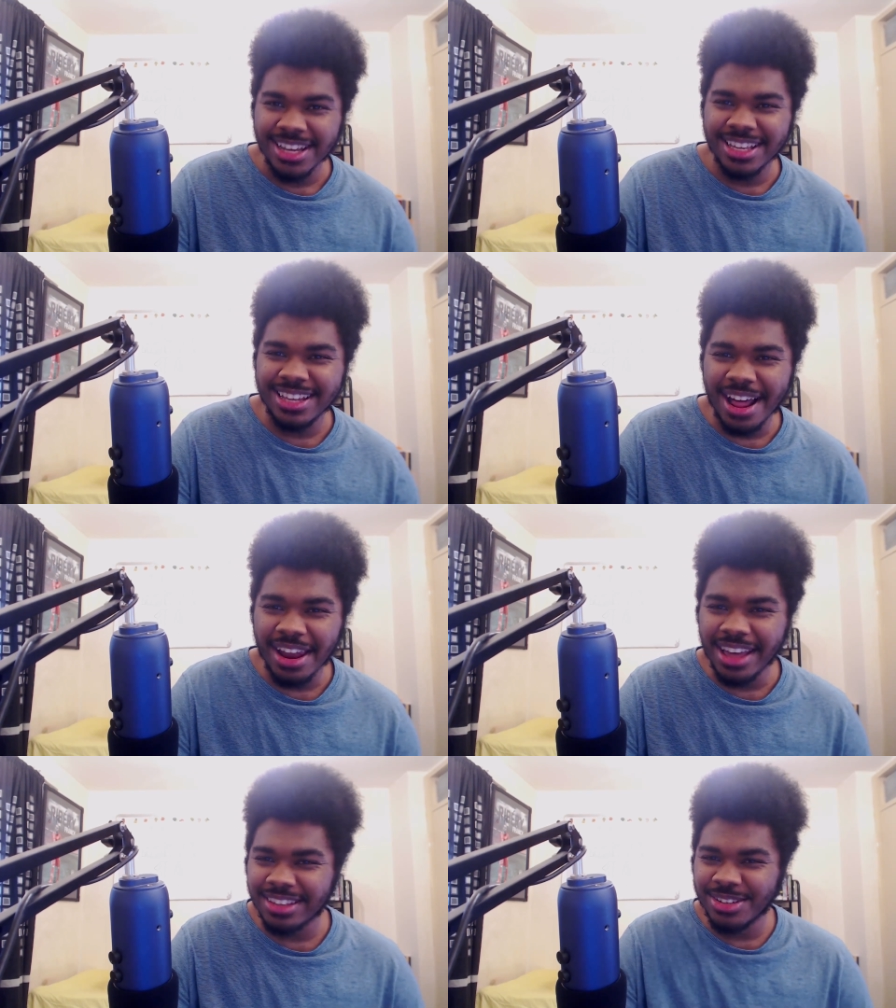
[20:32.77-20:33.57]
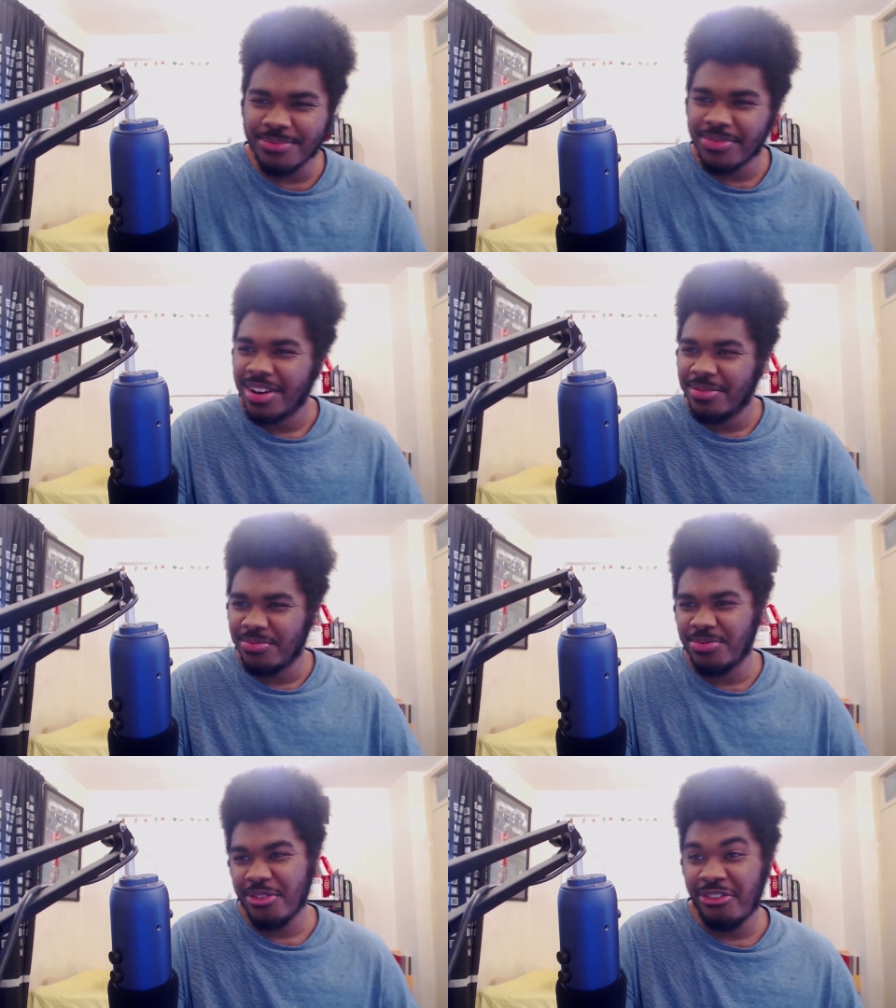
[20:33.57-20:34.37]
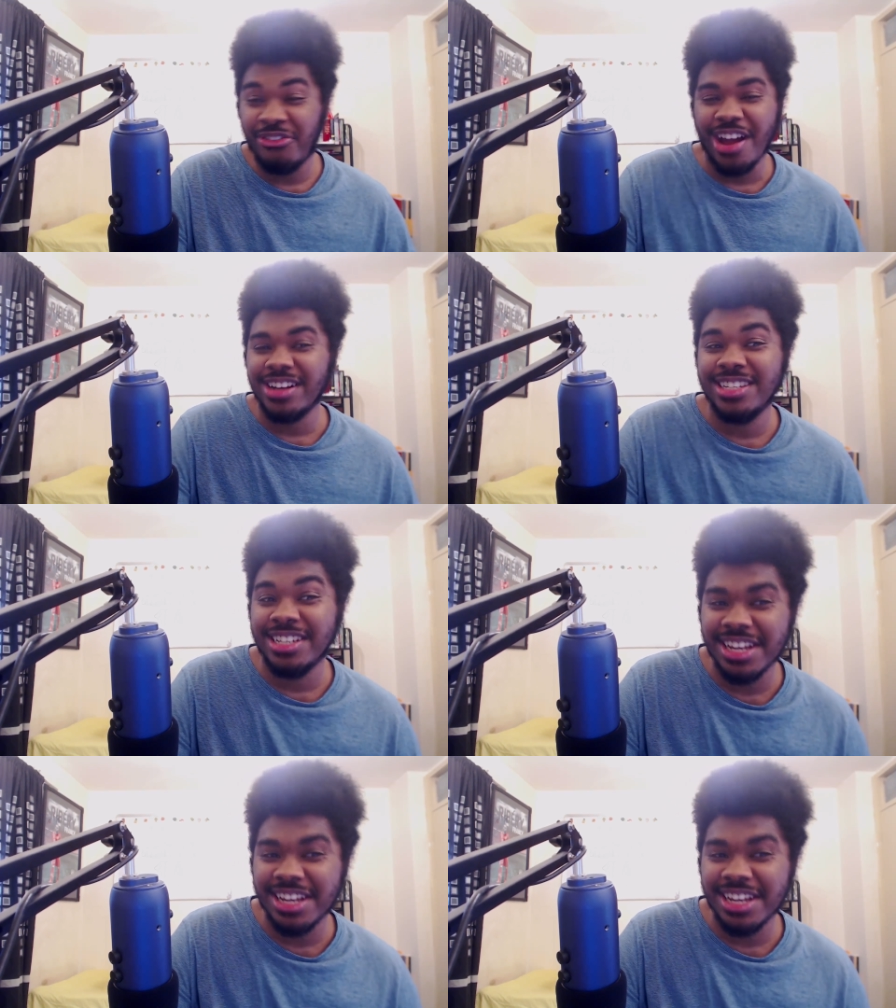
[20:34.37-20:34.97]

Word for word: like like some fancy